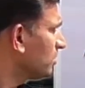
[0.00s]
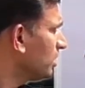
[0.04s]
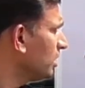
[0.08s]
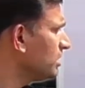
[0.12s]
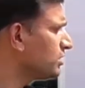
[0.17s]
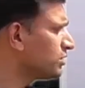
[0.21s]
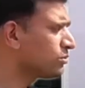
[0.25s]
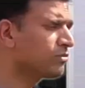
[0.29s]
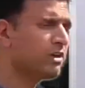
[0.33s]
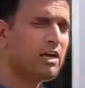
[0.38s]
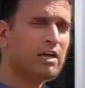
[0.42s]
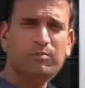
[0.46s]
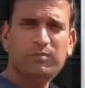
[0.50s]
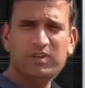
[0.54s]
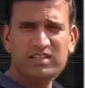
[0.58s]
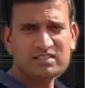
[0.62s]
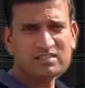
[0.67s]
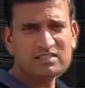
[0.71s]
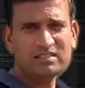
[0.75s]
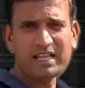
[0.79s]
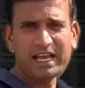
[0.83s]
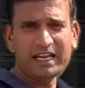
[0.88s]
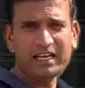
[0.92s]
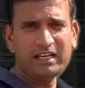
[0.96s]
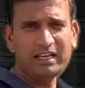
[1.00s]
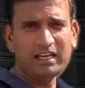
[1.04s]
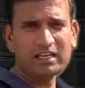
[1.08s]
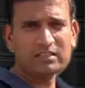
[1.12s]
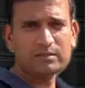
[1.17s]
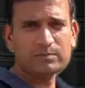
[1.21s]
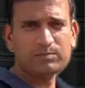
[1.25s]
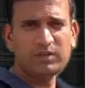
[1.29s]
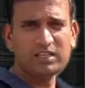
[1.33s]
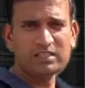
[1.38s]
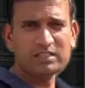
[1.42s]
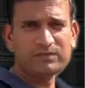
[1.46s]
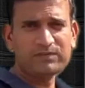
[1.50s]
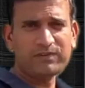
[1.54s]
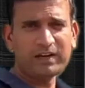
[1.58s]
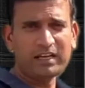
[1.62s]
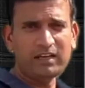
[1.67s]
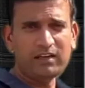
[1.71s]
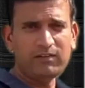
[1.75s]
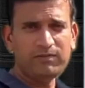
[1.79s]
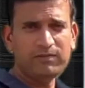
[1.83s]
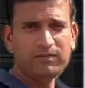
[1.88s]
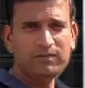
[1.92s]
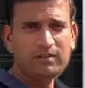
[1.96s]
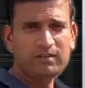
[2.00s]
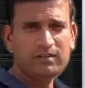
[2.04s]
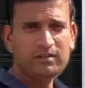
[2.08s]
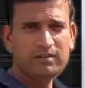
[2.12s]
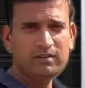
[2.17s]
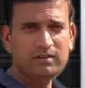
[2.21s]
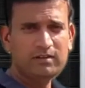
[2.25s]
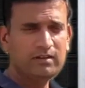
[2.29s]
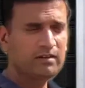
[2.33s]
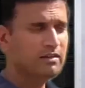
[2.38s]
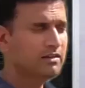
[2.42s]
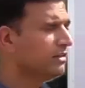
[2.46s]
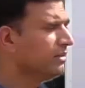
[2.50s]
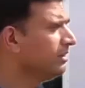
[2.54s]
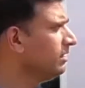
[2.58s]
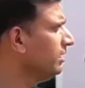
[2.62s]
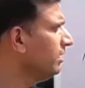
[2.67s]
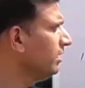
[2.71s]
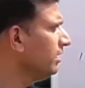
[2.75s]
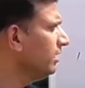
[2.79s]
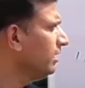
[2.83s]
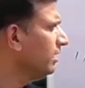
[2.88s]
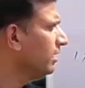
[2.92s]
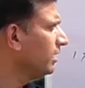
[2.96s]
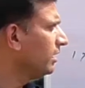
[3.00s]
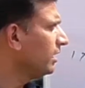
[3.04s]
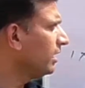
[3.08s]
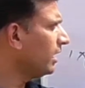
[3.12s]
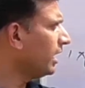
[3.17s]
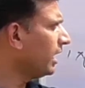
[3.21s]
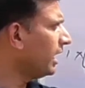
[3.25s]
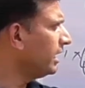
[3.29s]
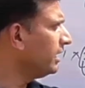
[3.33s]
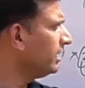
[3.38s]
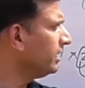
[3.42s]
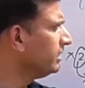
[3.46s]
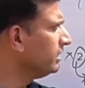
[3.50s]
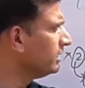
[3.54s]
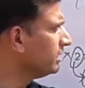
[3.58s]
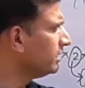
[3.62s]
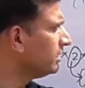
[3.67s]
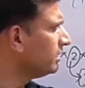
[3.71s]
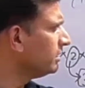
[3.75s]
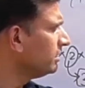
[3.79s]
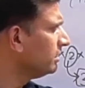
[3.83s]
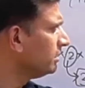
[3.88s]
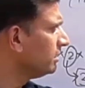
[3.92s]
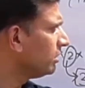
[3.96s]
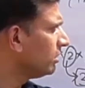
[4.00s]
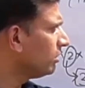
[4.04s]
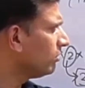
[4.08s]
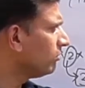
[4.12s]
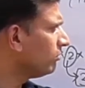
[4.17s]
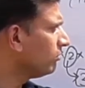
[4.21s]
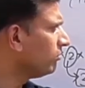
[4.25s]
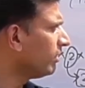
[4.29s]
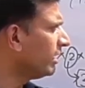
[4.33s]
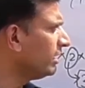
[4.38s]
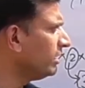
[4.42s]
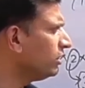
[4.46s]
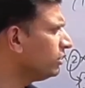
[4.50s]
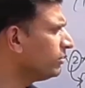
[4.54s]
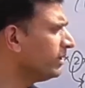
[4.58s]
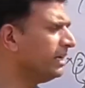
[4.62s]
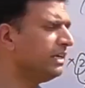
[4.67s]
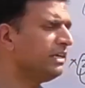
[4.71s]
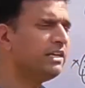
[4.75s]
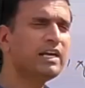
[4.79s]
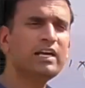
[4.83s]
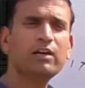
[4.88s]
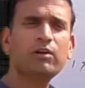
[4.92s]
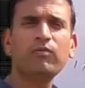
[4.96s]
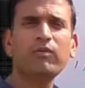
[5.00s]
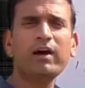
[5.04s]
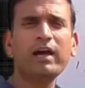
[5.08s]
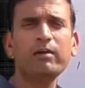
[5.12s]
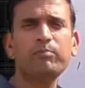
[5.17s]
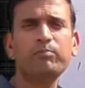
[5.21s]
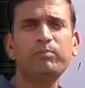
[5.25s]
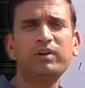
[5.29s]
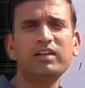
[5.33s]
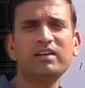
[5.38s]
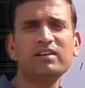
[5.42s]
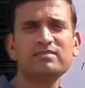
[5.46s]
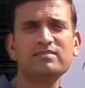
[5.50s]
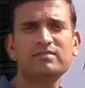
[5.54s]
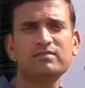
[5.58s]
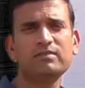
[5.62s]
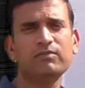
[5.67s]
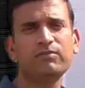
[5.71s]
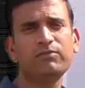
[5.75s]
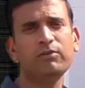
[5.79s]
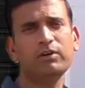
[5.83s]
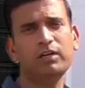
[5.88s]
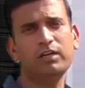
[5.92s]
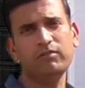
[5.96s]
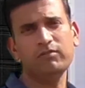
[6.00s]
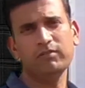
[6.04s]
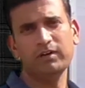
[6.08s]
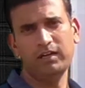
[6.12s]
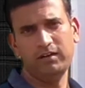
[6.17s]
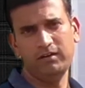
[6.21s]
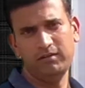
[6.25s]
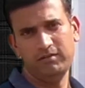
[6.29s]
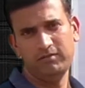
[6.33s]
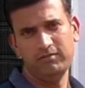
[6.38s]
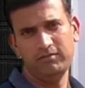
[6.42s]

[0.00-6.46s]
3 square means 9x plus 5. And here 128y plus 41.